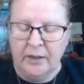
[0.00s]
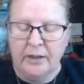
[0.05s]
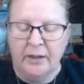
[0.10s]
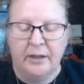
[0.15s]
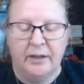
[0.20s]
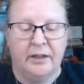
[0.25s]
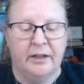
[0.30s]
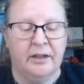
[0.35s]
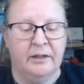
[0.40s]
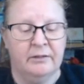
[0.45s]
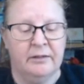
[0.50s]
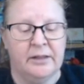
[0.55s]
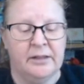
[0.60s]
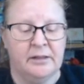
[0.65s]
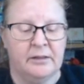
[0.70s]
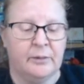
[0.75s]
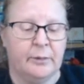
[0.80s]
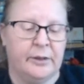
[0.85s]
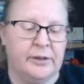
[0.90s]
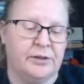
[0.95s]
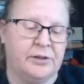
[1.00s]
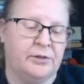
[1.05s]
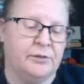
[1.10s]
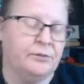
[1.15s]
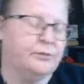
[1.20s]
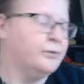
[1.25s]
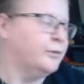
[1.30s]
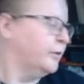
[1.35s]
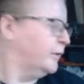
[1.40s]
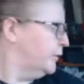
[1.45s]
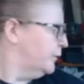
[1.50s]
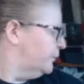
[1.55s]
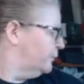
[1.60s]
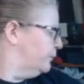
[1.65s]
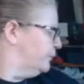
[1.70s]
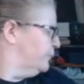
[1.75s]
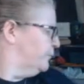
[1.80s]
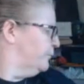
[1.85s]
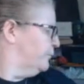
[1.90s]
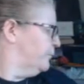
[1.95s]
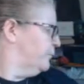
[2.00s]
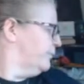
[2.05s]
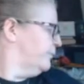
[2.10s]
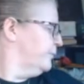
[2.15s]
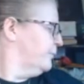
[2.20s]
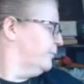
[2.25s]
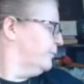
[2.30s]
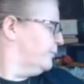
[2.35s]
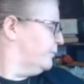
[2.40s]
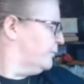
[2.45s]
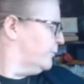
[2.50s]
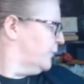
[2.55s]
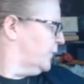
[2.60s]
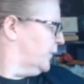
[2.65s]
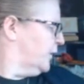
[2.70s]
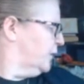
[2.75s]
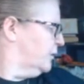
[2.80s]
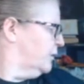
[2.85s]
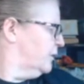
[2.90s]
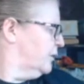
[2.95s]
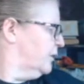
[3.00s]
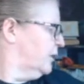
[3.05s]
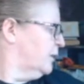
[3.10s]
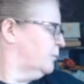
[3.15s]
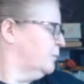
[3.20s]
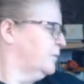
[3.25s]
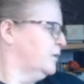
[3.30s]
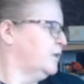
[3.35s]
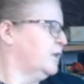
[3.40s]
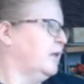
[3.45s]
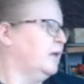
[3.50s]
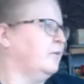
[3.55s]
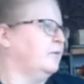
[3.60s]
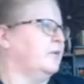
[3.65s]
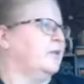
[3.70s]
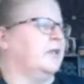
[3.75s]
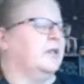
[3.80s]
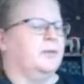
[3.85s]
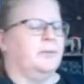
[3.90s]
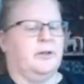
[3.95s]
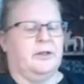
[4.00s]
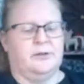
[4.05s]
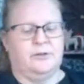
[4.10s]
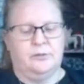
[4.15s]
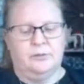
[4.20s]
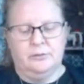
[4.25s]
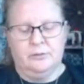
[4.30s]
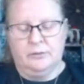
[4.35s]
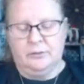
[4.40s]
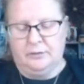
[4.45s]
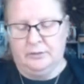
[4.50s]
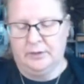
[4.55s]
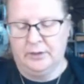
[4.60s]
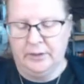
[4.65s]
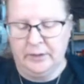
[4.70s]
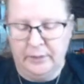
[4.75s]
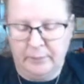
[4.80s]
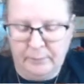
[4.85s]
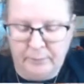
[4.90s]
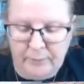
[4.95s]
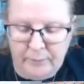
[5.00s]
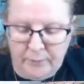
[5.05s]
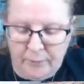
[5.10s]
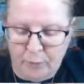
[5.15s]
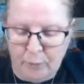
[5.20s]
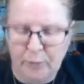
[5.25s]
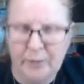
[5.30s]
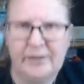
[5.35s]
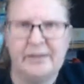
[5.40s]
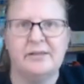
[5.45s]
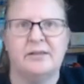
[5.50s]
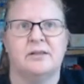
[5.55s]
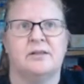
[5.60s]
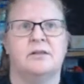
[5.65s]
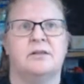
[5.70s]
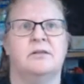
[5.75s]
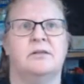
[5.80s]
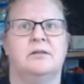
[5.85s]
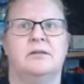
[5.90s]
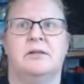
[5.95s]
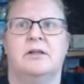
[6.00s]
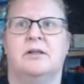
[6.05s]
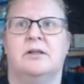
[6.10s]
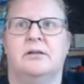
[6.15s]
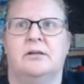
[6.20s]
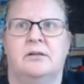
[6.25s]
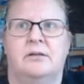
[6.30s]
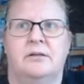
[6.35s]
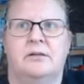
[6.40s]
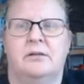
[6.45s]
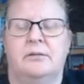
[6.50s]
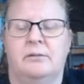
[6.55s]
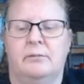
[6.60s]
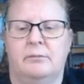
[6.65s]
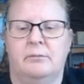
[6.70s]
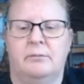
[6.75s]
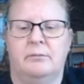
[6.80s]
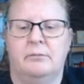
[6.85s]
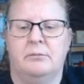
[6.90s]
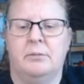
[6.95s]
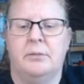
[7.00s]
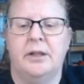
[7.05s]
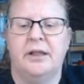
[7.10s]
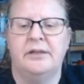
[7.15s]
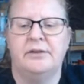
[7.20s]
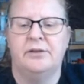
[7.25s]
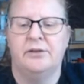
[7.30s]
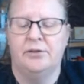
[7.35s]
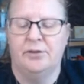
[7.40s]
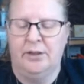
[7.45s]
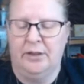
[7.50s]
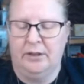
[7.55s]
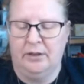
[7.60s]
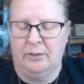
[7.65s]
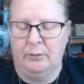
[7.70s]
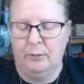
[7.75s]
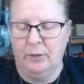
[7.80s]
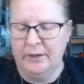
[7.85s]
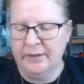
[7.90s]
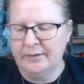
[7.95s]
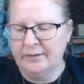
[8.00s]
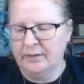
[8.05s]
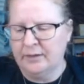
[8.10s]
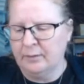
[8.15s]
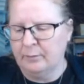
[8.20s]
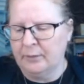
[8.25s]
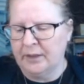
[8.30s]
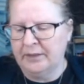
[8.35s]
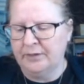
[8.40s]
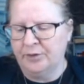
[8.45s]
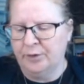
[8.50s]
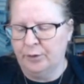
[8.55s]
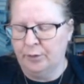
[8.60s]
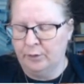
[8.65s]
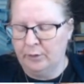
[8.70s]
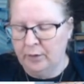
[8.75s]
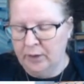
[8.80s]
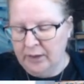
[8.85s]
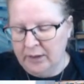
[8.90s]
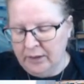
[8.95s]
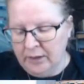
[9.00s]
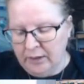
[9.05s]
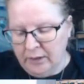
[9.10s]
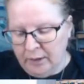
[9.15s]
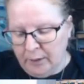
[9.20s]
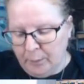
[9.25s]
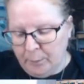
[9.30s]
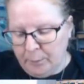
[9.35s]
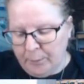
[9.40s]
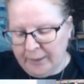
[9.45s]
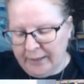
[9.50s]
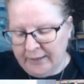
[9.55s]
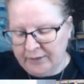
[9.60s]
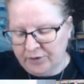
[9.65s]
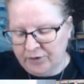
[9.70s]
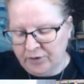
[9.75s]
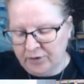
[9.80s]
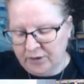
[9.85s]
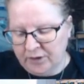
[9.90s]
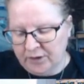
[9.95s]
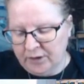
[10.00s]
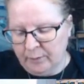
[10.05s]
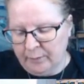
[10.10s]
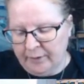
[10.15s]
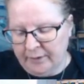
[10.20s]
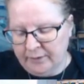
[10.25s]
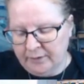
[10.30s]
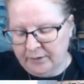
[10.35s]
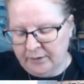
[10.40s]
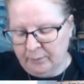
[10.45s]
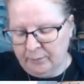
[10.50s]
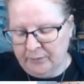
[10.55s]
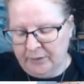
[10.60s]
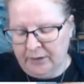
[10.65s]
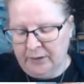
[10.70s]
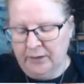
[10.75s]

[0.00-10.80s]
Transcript: Here is a question for you to have a think about. What is it that makes you tick? What is it that makes you passionate about something?